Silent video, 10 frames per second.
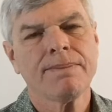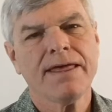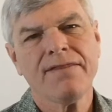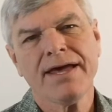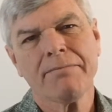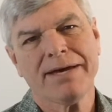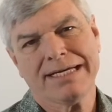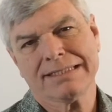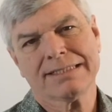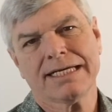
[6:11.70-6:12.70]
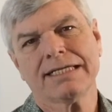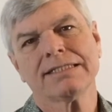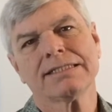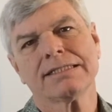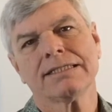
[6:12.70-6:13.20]
And that makes
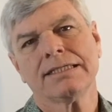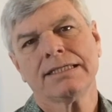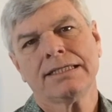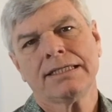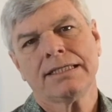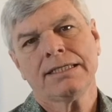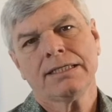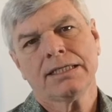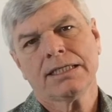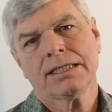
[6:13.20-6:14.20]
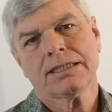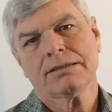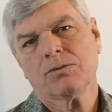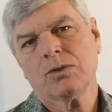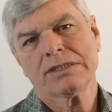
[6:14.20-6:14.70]
sense.
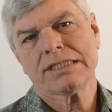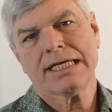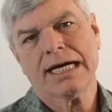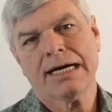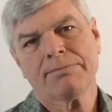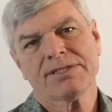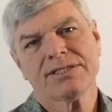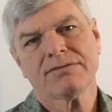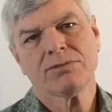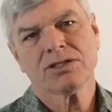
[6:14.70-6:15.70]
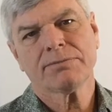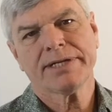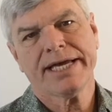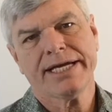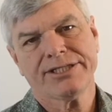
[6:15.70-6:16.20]
Uh, what's the opposite of
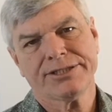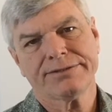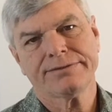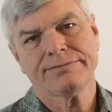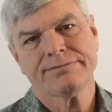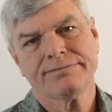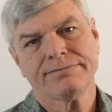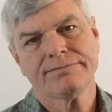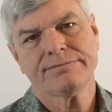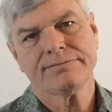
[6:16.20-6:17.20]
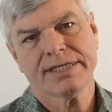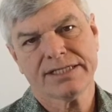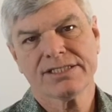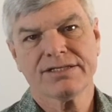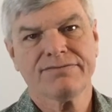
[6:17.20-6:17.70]
multiplication?
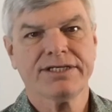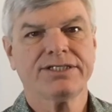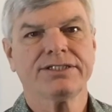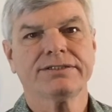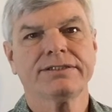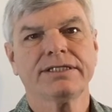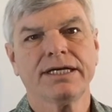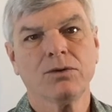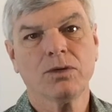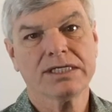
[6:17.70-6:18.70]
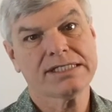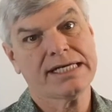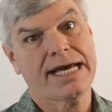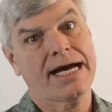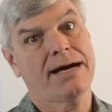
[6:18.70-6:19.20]
It's division. And what is
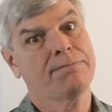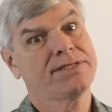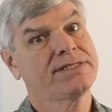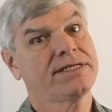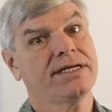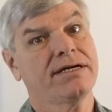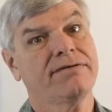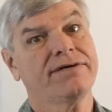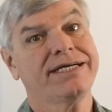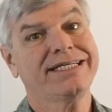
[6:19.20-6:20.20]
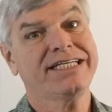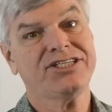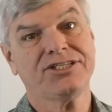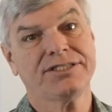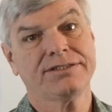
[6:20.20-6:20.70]
the opposite of
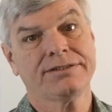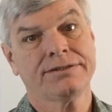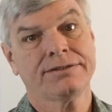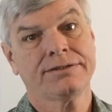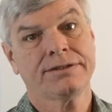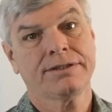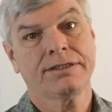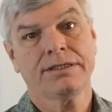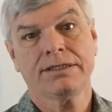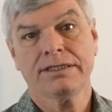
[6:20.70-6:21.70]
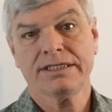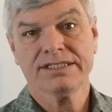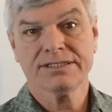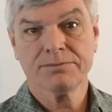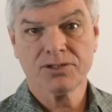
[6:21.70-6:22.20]
addition?
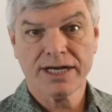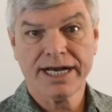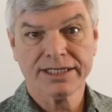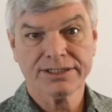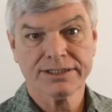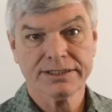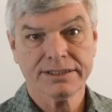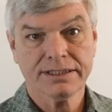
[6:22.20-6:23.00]
It's subtraction.